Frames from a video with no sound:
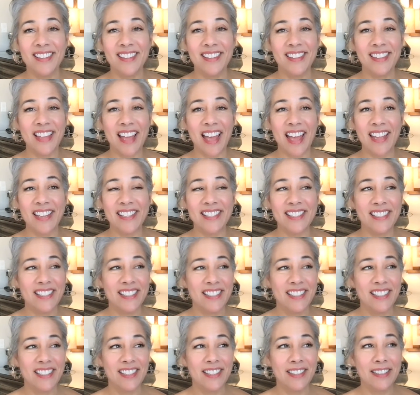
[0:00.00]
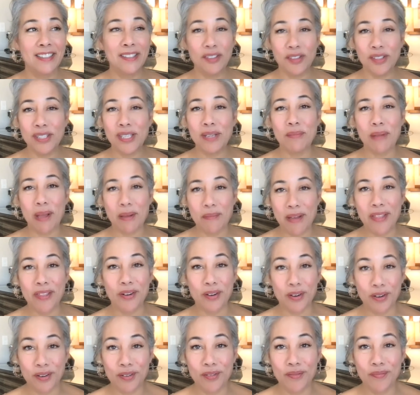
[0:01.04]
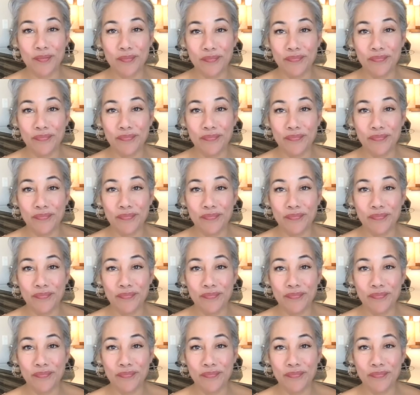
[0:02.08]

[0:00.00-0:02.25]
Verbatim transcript: that losing my mother